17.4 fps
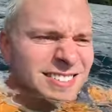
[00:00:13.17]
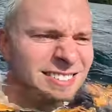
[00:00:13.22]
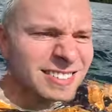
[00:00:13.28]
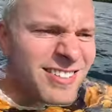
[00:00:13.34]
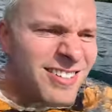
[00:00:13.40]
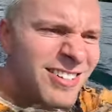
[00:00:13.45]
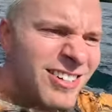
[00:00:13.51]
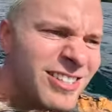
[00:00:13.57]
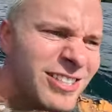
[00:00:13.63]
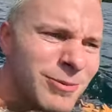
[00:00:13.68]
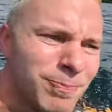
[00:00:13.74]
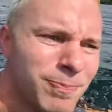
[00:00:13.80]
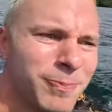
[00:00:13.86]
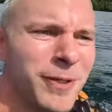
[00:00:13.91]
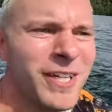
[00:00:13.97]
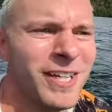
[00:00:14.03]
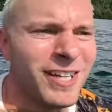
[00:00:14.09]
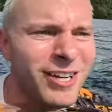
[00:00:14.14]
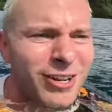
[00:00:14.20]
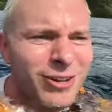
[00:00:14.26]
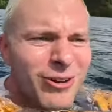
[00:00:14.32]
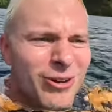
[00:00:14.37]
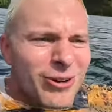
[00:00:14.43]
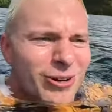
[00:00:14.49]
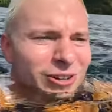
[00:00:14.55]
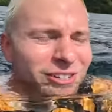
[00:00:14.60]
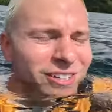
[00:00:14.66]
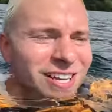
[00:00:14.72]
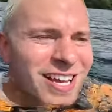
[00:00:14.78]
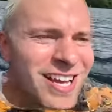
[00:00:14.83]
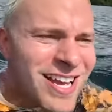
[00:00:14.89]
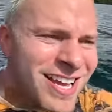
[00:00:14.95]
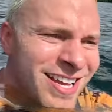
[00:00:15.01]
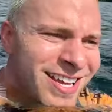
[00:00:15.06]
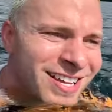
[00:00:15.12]
Oh, it's been a long
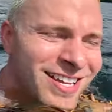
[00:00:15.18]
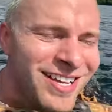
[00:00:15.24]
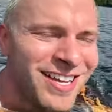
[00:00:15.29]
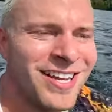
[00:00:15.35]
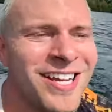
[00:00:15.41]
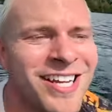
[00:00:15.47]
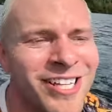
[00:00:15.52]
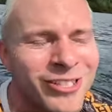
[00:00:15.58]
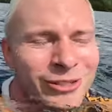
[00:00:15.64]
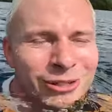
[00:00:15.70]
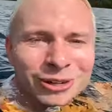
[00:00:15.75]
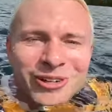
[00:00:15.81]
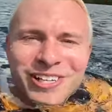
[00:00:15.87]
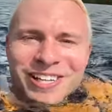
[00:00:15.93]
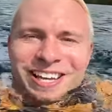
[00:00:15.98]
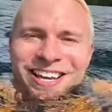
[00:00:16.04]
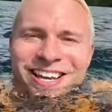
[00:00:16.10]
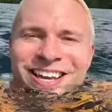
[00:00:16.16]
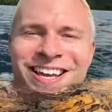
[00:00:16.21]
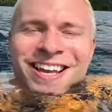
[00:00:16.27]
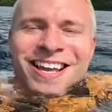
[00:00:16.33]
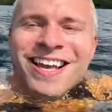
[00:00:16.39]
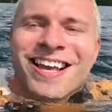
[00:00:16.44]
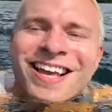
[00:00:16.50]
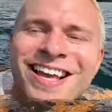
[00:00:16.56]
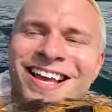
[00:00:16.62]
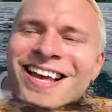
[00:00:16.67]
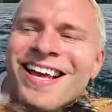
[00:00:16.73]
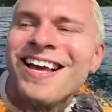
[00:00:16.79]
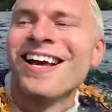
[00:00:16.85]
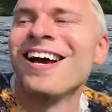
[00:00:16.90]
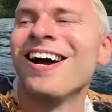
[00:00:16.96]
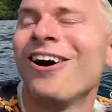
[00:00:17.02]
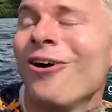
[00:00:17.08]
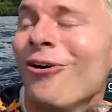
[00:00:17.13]
journey
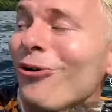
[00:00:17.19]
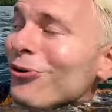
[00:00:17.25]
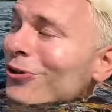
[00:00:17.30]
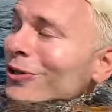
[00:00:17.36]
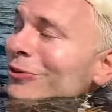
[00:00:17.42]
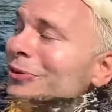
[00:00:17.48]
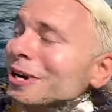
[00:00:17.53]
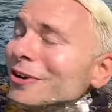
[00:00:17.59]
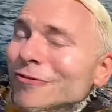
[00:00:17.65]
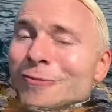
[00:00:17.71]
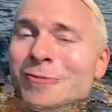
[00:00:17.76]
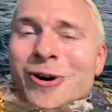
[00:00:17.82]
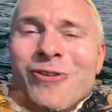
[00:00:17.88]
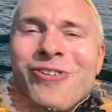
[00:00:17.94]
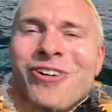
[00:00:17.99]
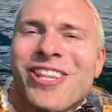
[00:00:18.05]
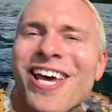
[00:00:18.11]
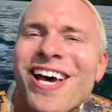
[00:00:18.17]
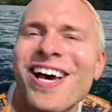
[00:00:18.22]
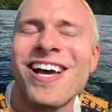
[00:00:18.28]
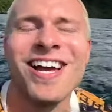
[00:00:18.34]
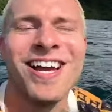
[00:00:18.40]
all the way from over there.